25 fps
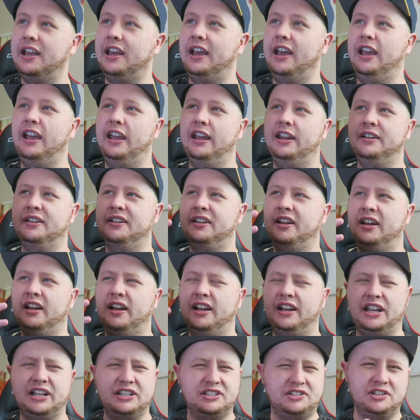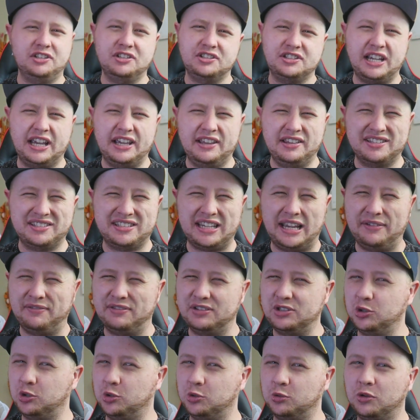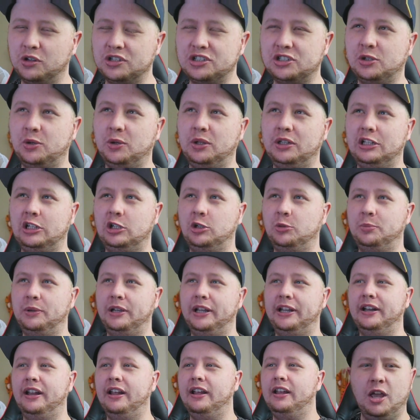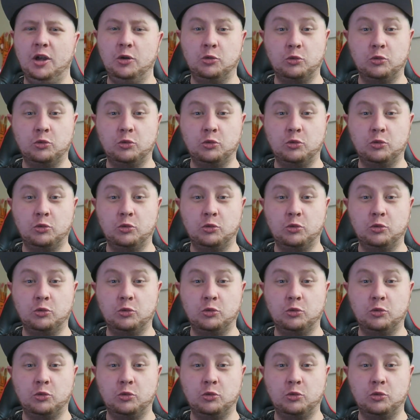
and I guess you could say the same for Toro Rosso a little bit.